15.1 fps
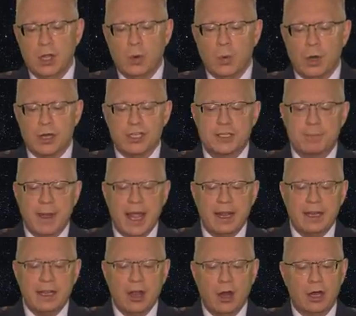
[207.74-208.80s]
We're
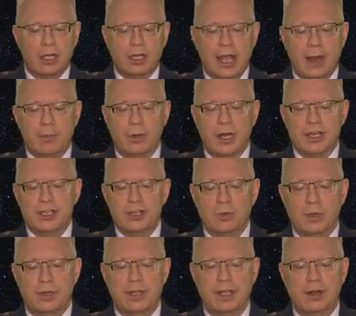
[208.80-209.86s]
expanding our collaboration
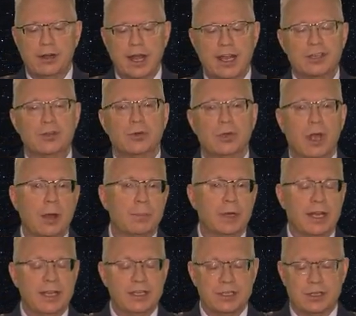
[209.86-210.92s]
with international
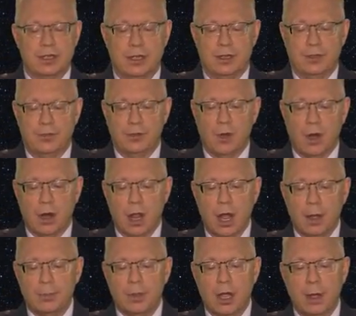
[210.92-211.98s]
companies through our
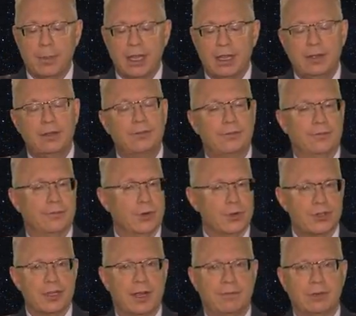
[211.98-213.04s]
upcoming
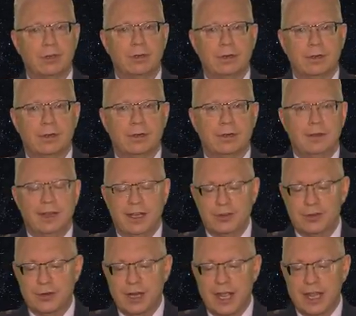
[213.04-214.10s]
first ever
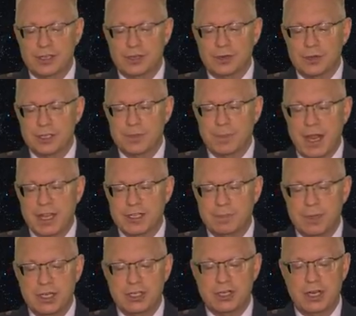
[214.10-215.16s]
International Space
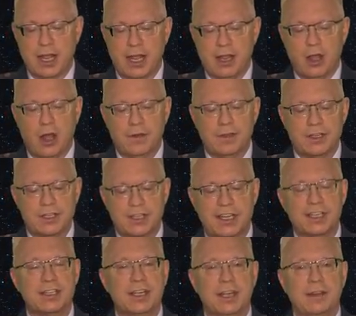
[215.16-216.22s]
Pitch Day on the
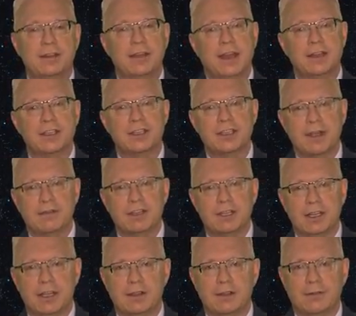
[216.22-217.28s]
16th and
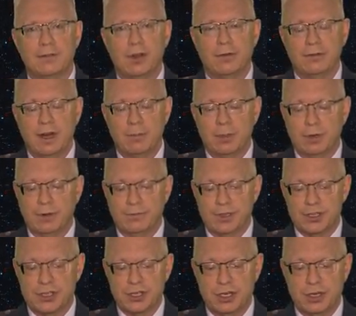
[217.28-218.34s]
17th of November of
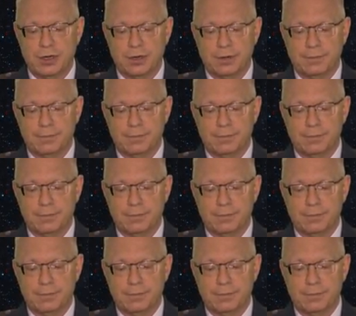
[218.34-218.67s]
this year.